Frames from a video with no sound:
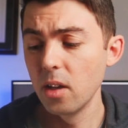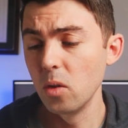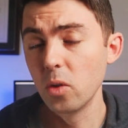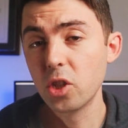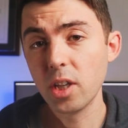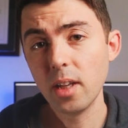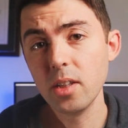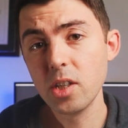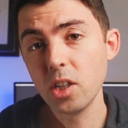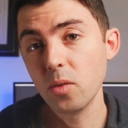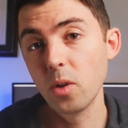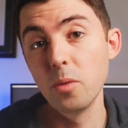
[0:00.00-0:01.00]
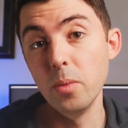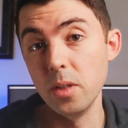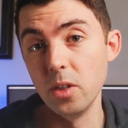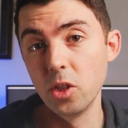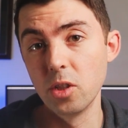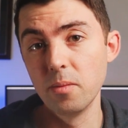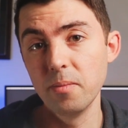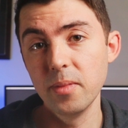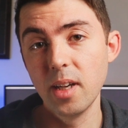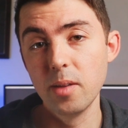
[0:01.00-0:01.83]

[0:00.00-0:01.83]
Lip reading: You're challenging your own position